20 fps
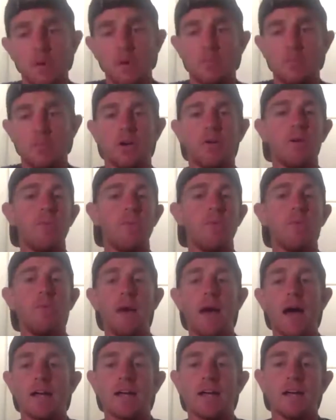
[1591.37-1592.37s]
we bring a Weeby
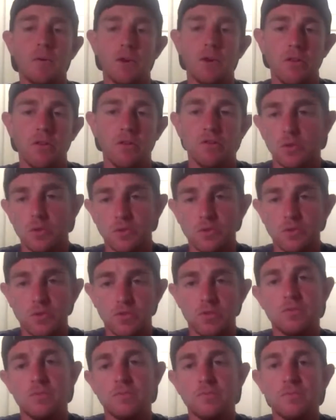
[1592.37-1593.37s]
back at one of those
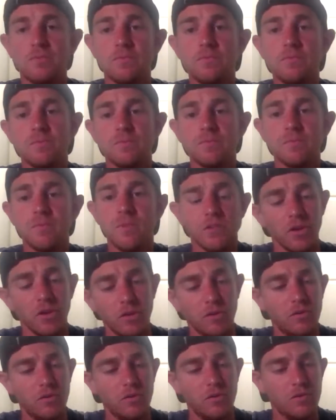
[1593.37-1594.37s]
courses.
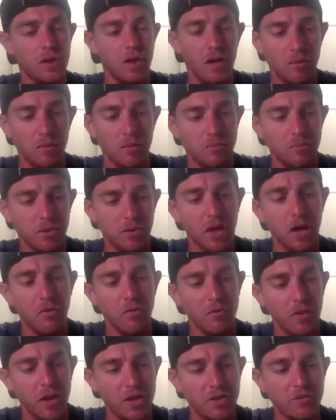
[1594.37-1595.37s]
So, but
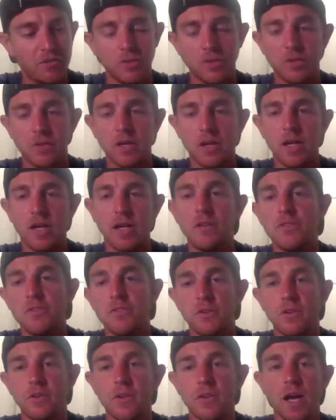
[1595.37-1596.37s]
no, thanks for
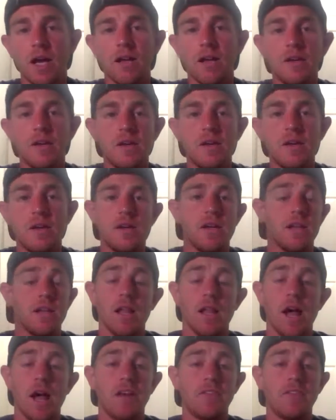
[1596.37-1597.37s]
answering that.
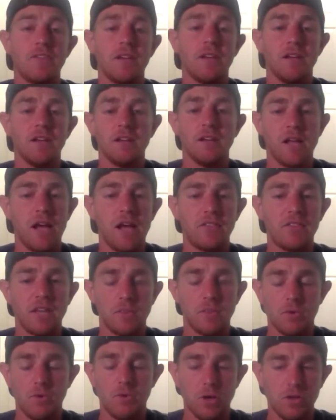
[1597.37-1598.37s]
Last
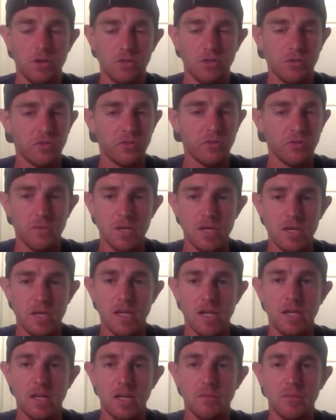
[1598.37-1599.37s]
couple questions for
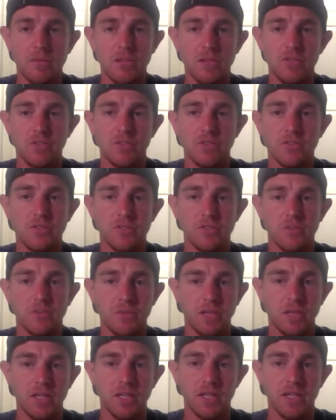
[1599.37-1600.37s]
me. I mean, just
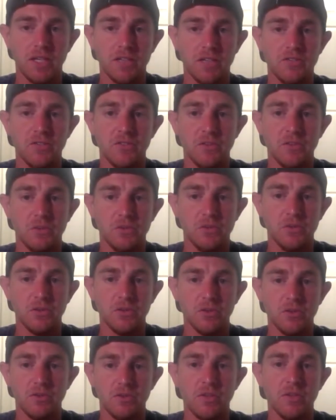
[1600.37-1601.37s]
getting into
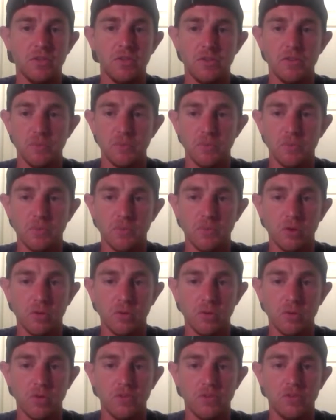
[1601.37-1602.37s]
your individual
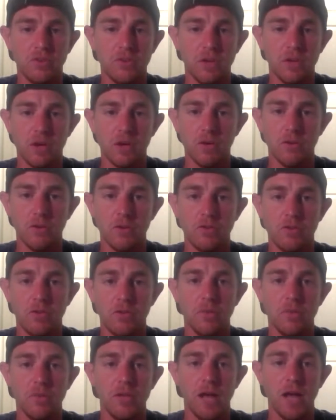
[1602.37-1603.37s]
performance, your health.
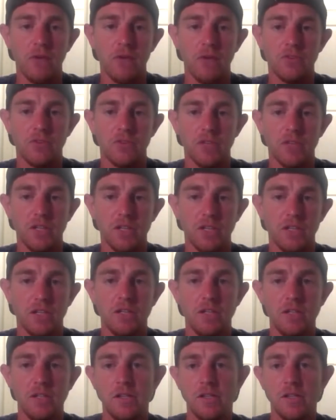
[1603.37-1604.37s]
I mean, how's the knee?